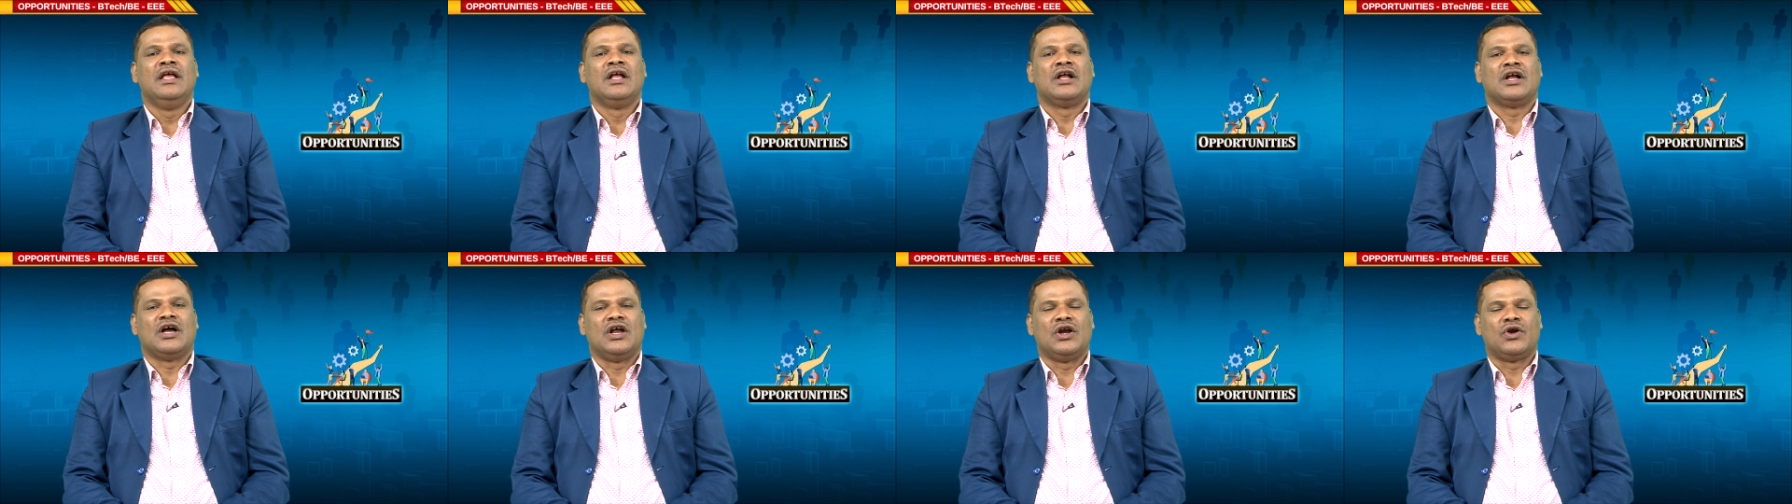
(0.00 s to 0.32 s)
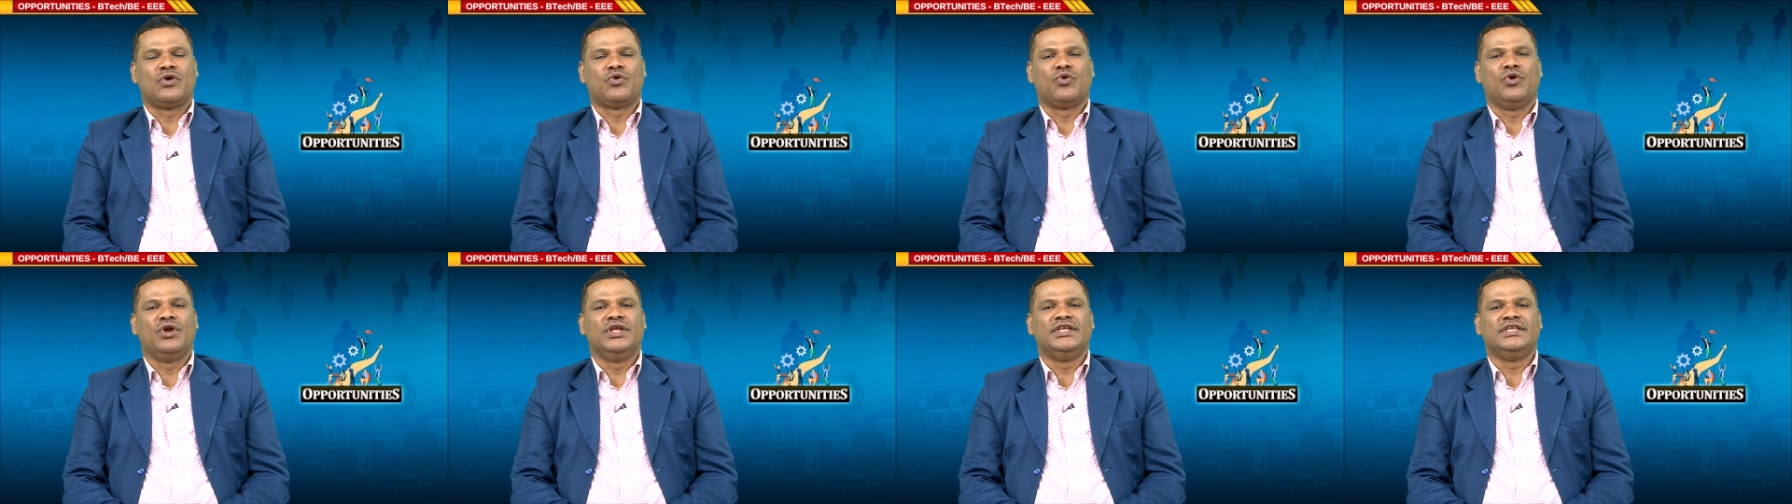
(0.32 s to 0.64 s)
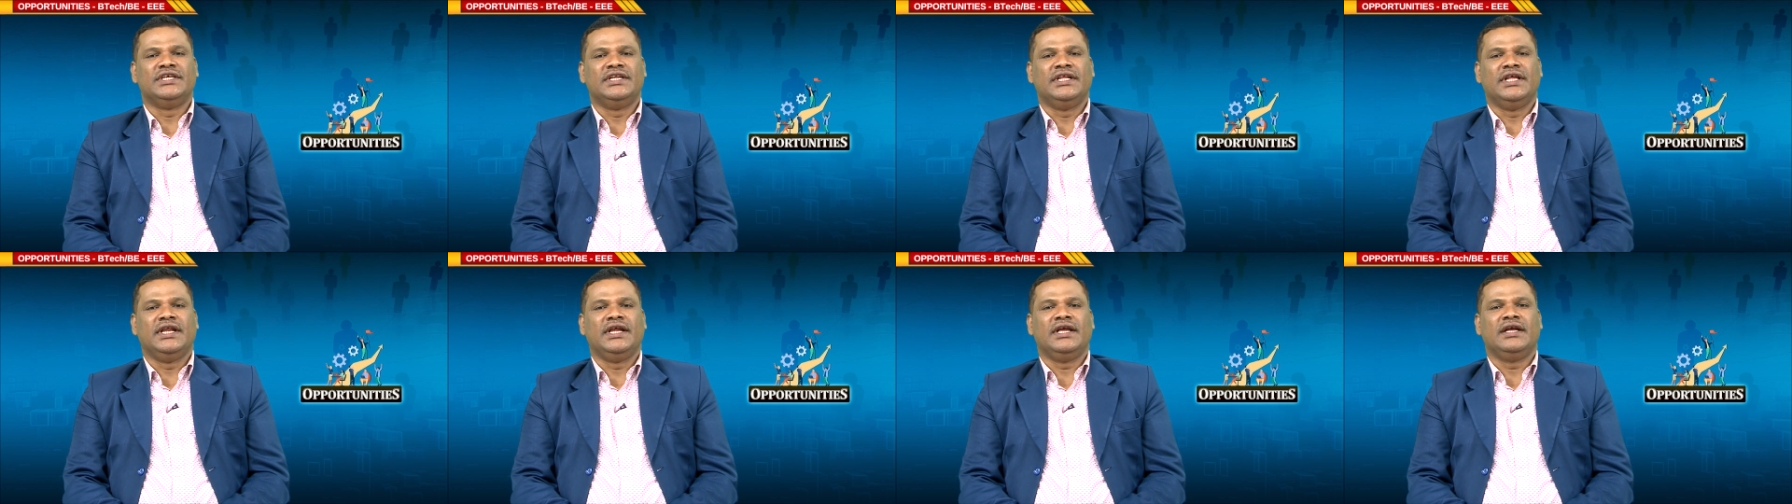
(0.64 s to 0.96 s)
control
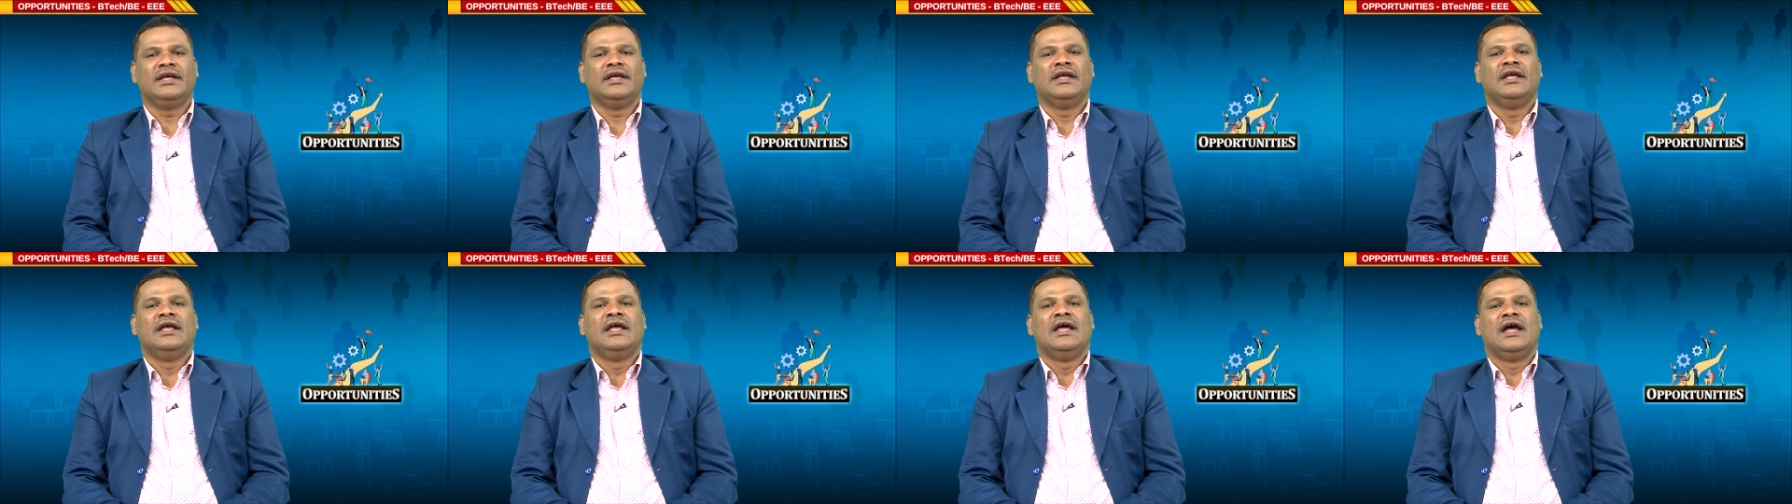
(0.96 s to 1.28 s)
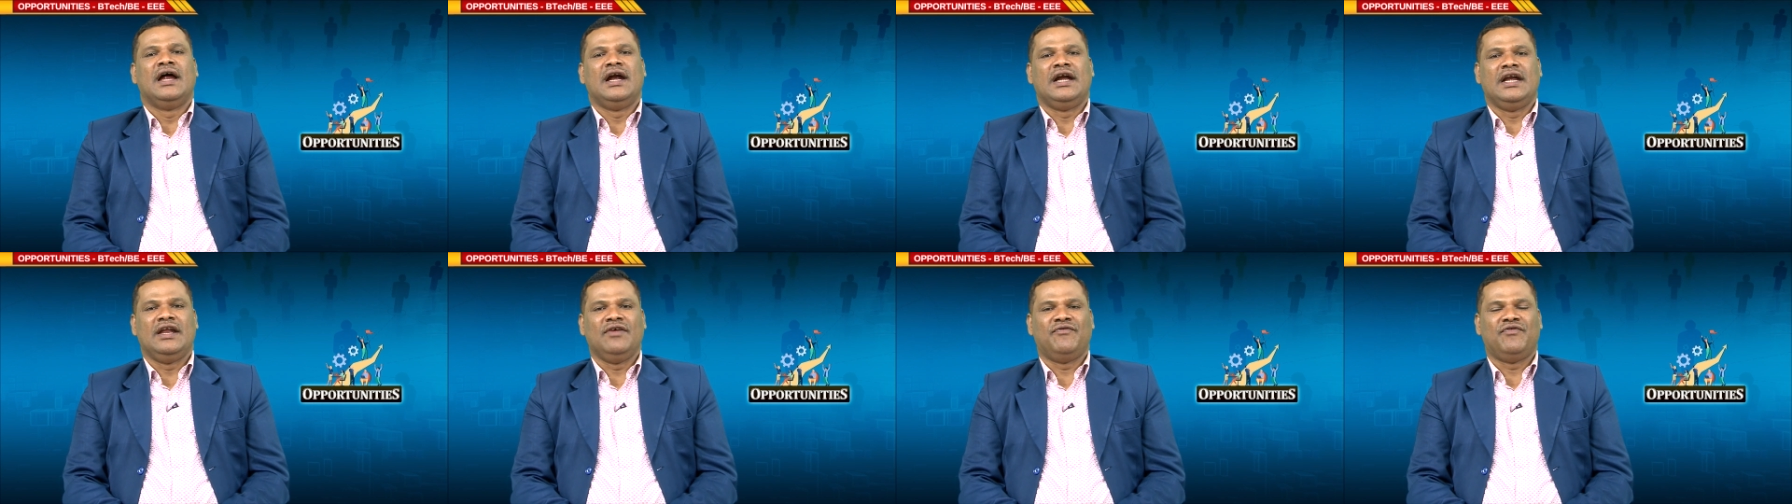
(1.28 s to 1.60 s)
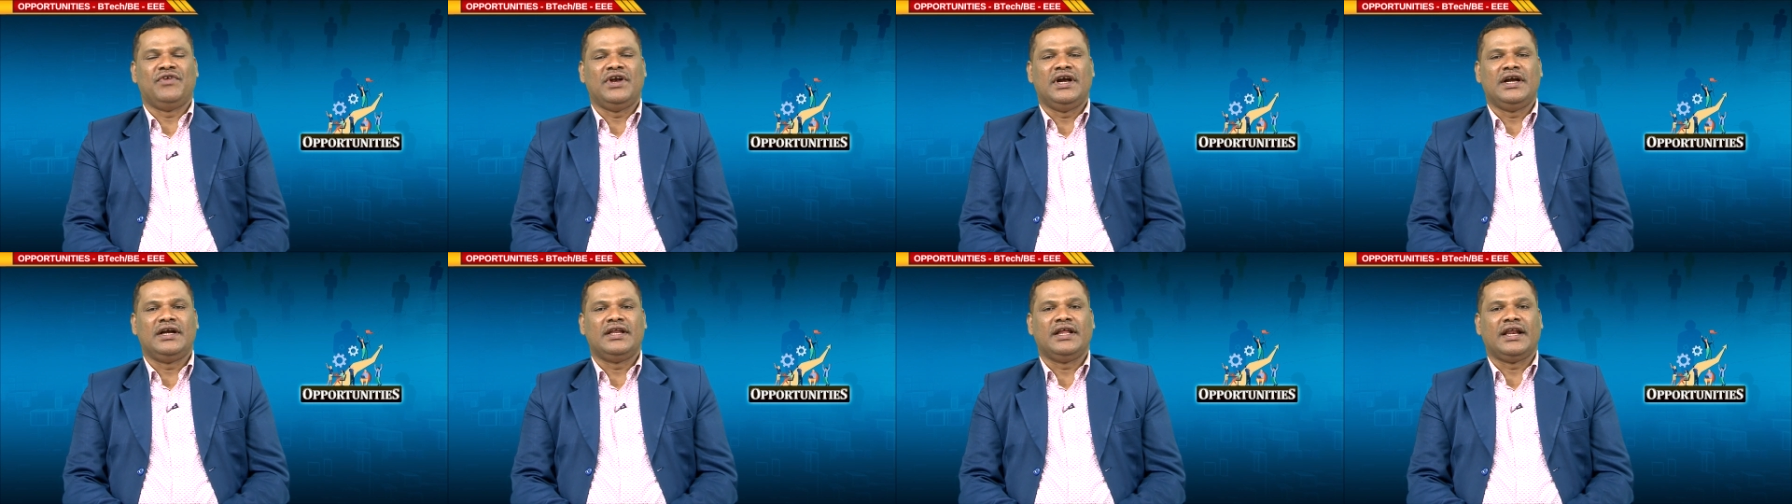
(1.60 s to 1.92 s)
engineering and
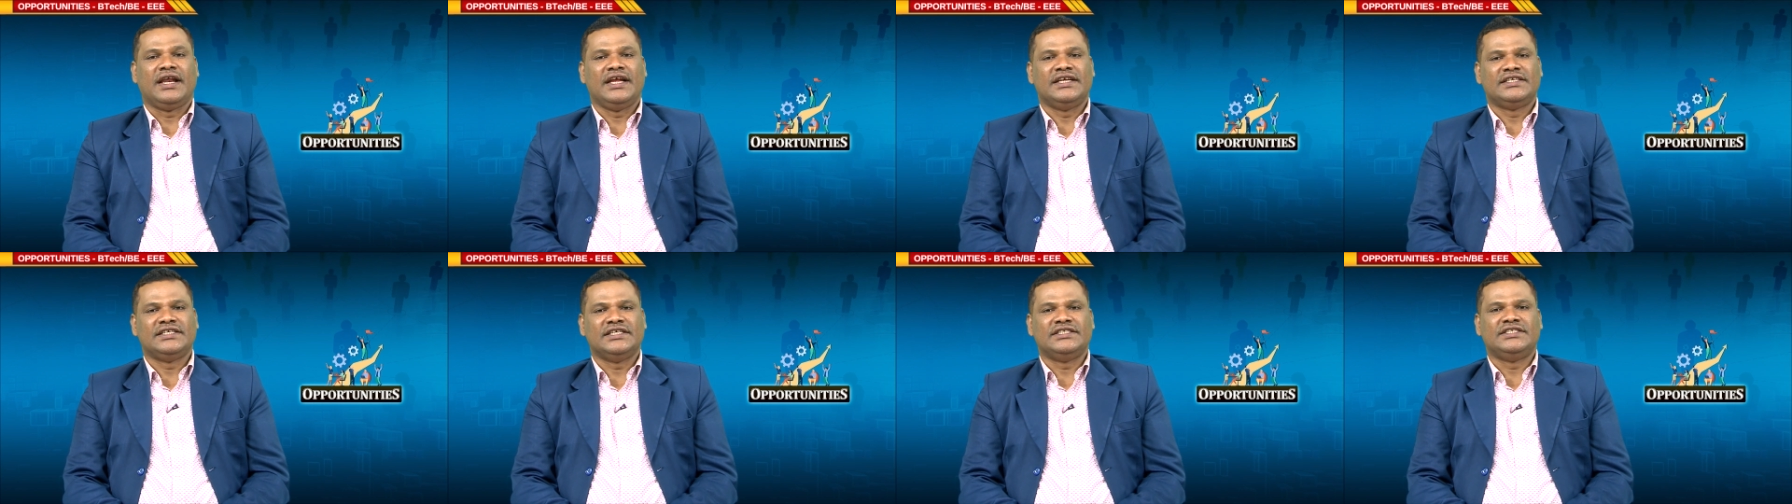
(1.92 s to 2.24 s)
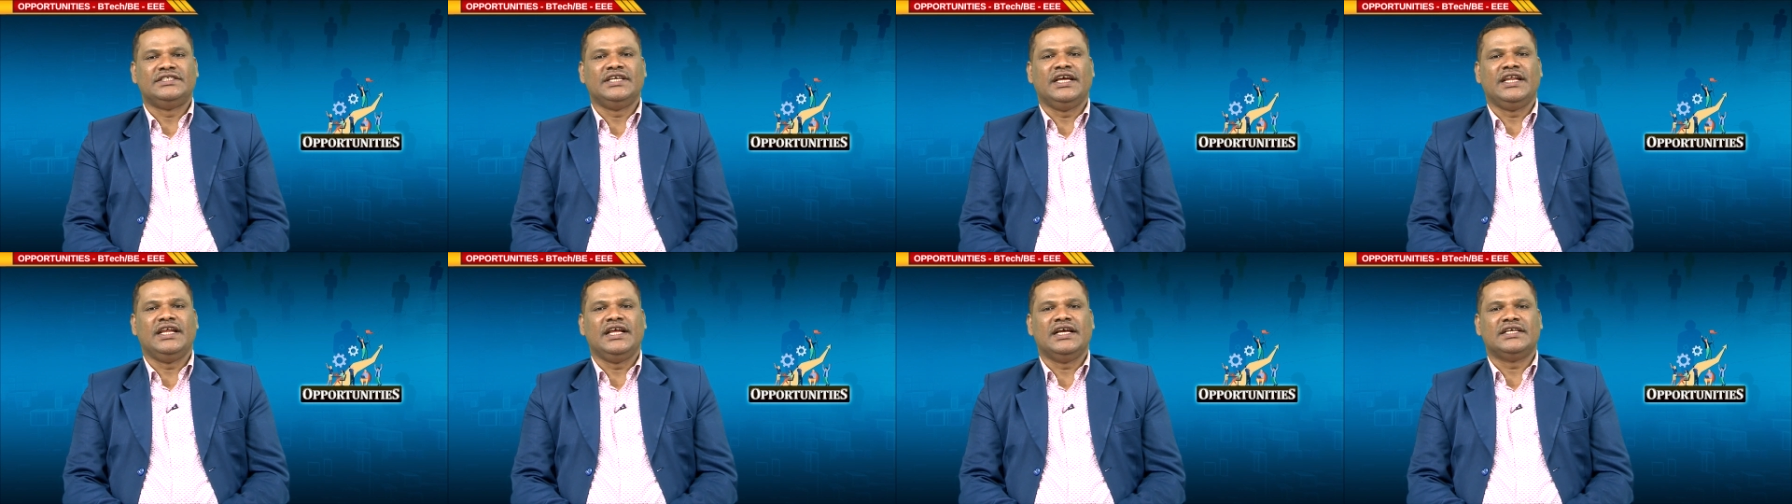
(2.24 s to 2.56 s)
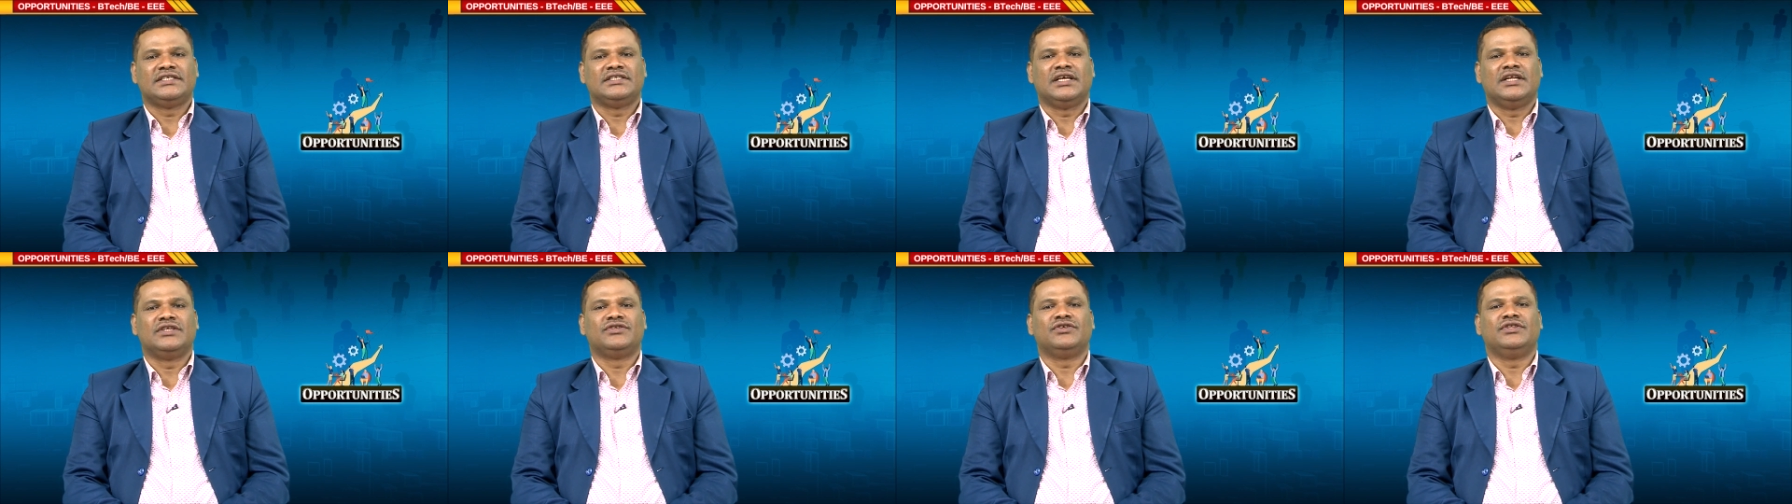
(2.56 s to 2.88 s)
different research
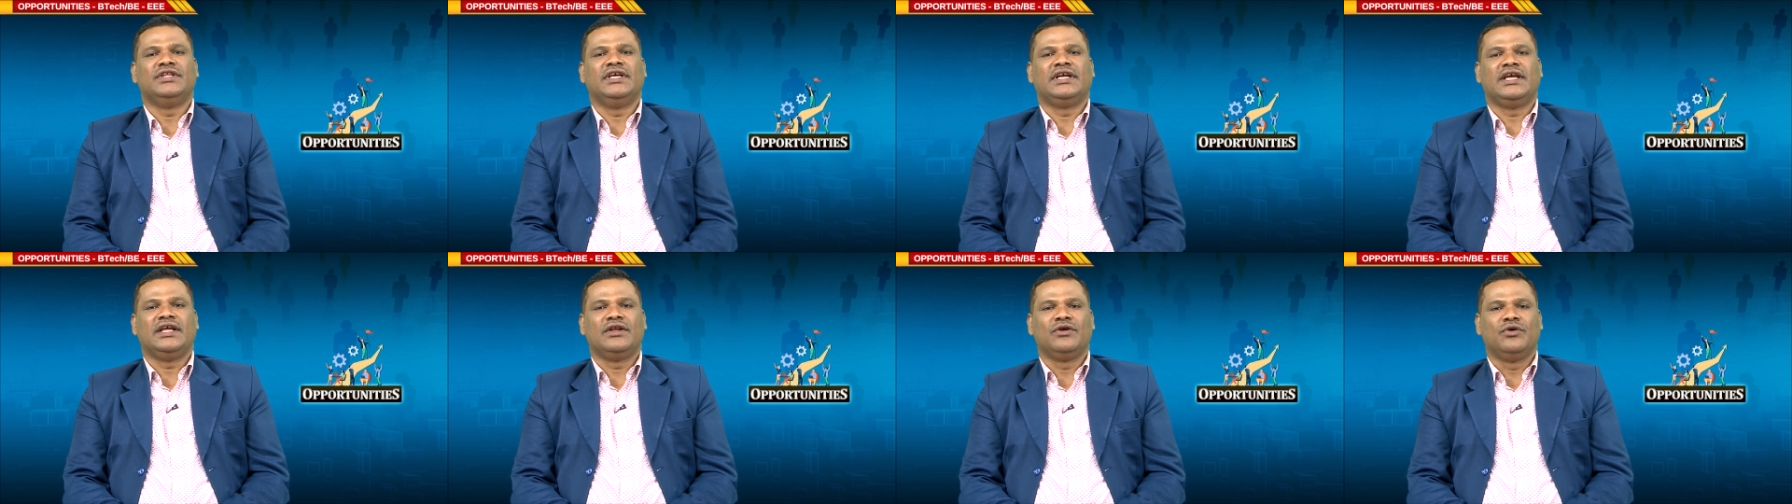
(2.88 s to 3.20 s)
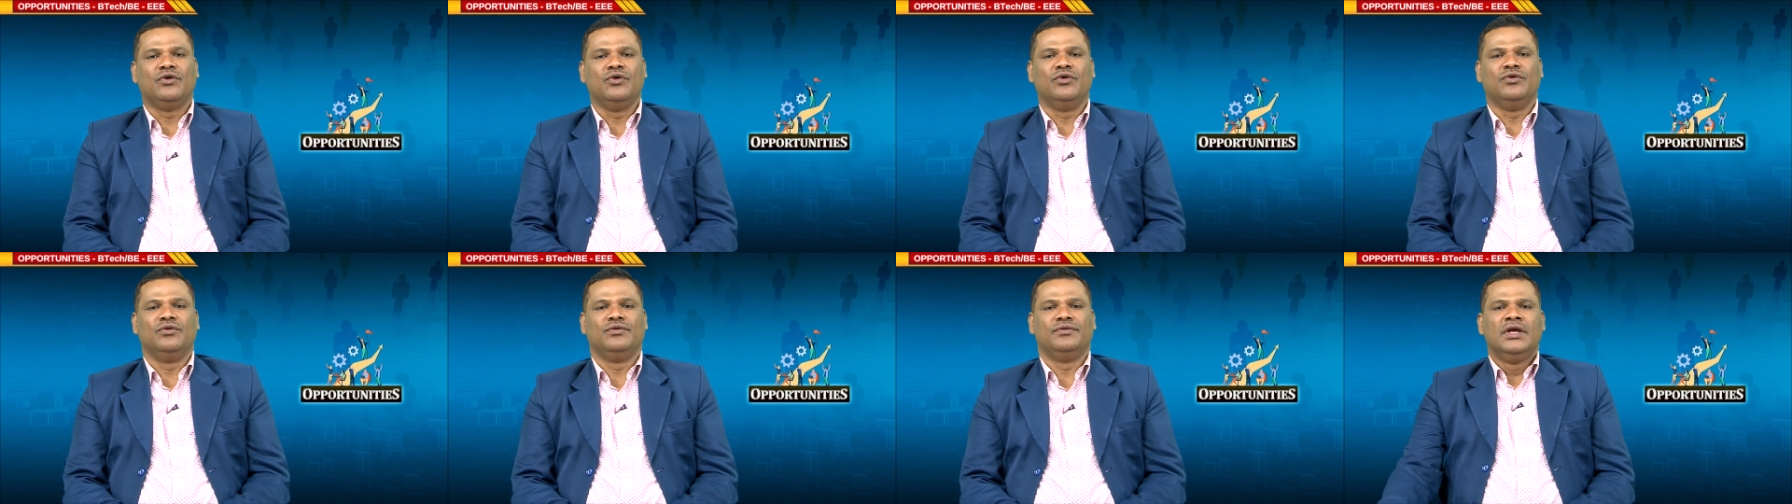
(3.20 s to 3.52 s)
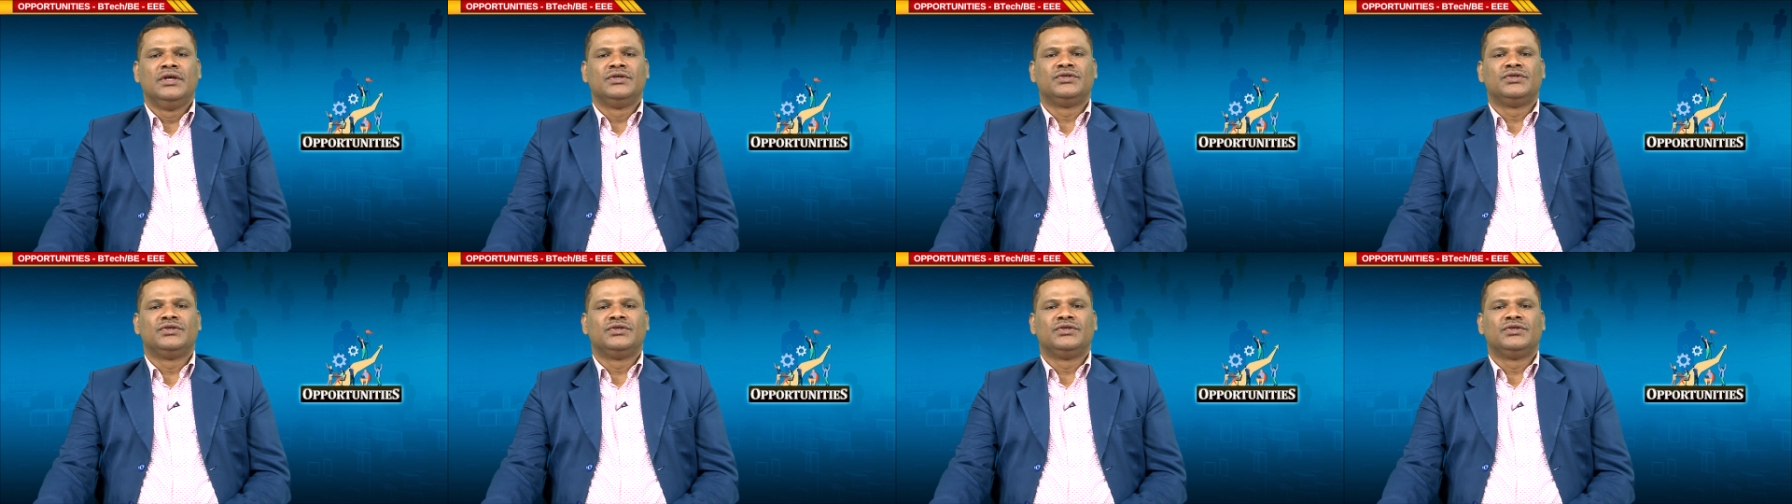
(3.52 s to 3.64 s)
areas also they can go.